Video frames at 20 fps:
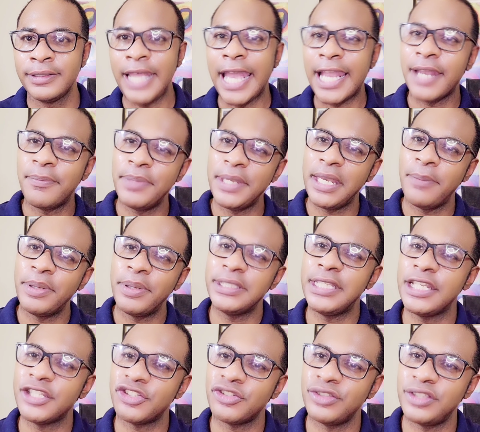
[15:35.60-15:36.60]
that could be a
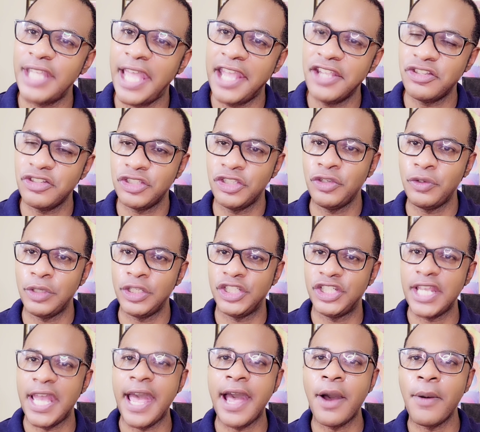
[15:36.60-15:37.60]
potential danger to a
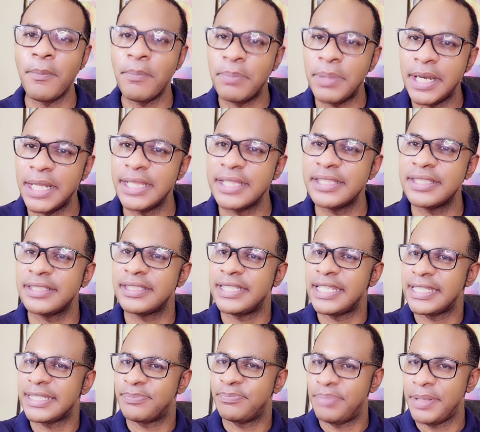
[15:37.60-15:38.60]
child, but
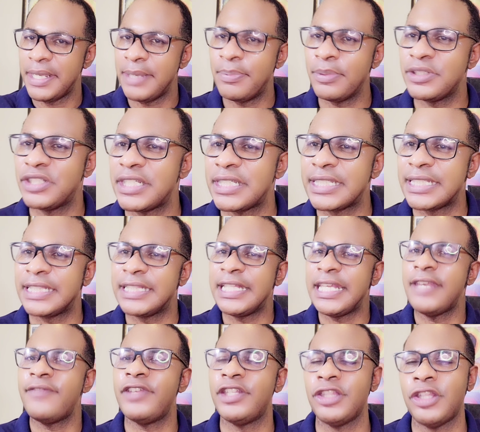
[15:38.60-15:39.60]
just people just
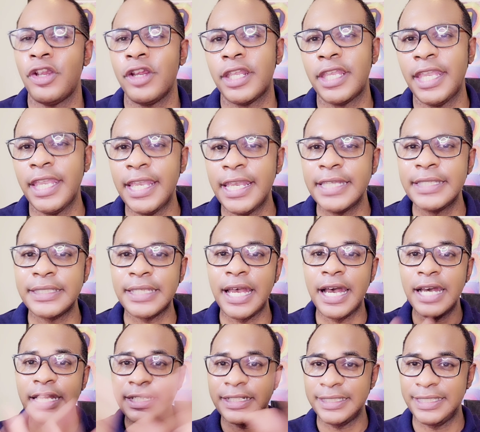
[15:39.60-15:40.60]
leaving their kids
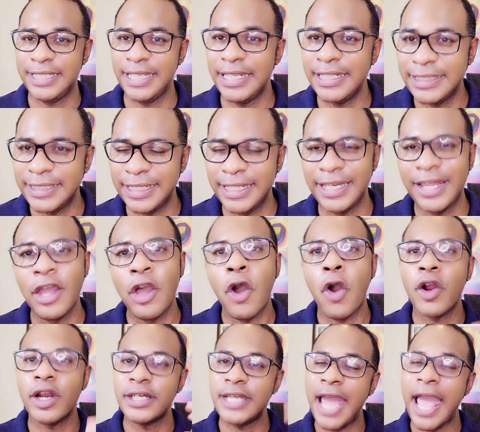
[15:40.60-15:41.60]
unattended
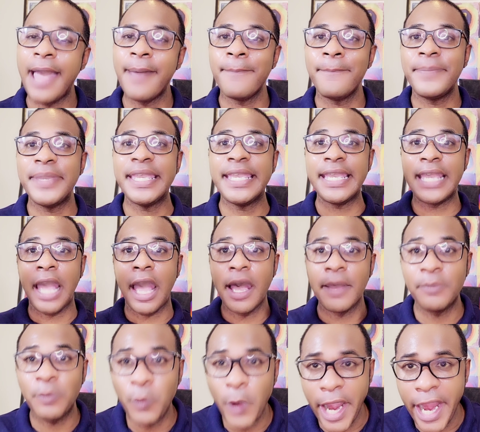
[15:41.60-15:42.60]
or not being
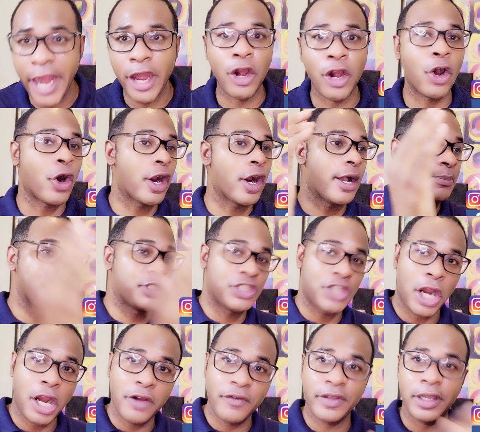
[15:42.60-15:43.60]
aware or
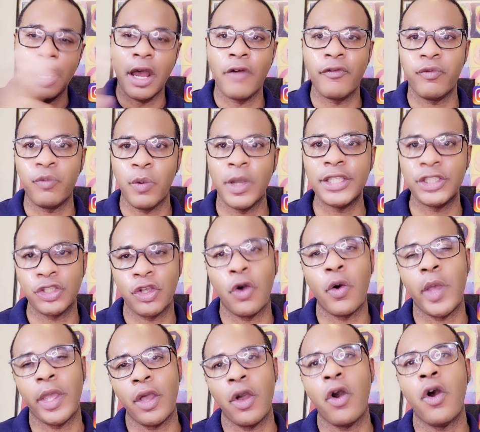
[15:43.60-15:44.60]
observant of what's
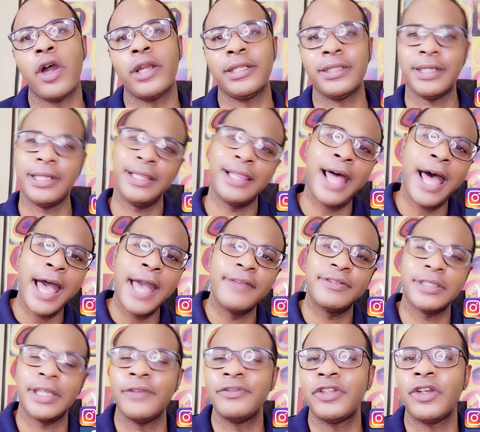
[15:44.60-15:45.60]
going on in the
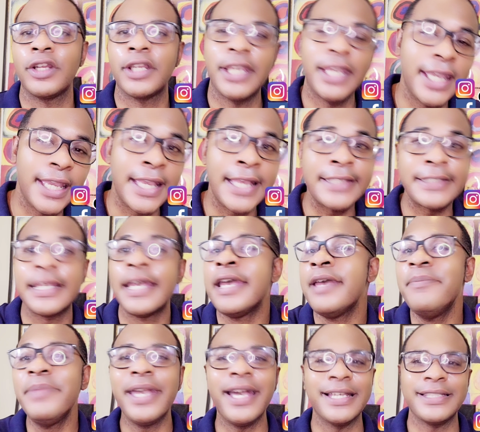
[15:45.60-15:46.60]
lives of their kids
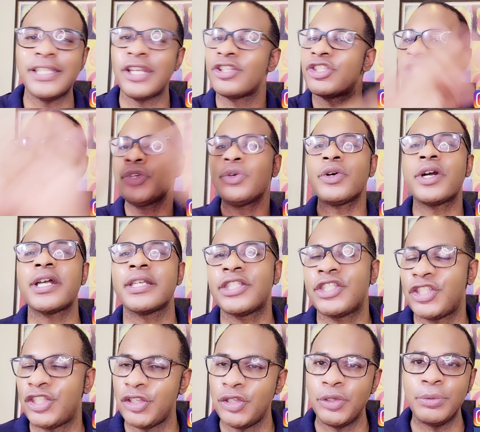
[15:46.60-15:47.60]
because they're too
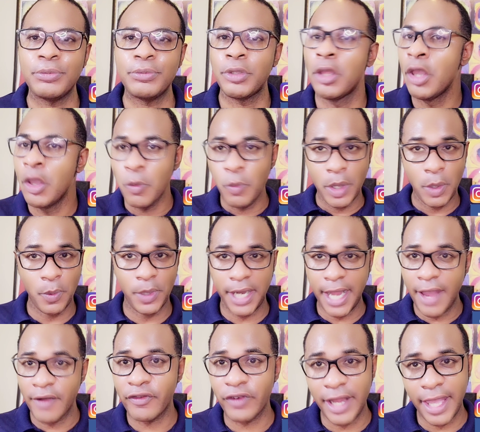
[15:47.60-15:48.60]
consumed with
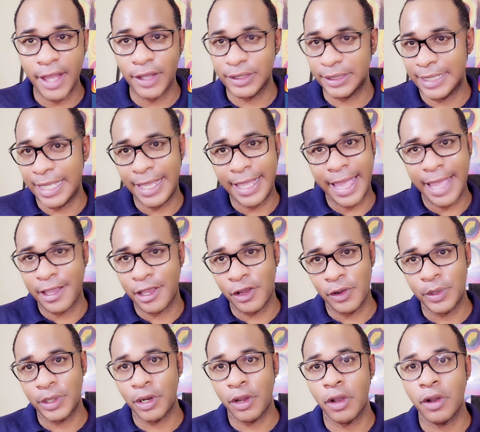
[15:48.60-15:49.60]
whatever else they got
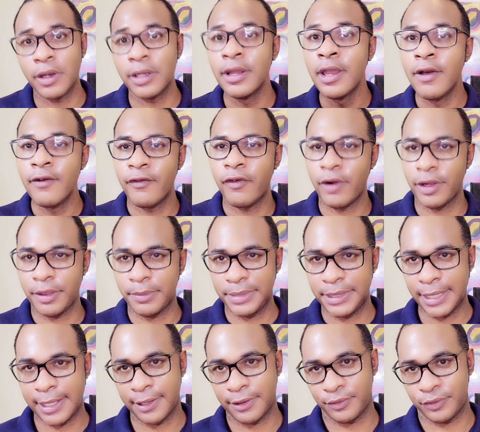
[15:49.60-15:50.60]
going on for
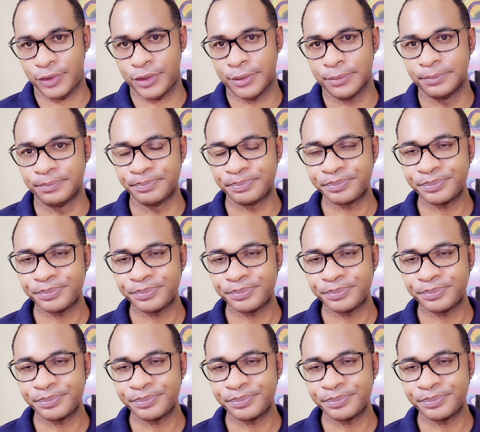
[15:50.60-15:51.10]
themselves.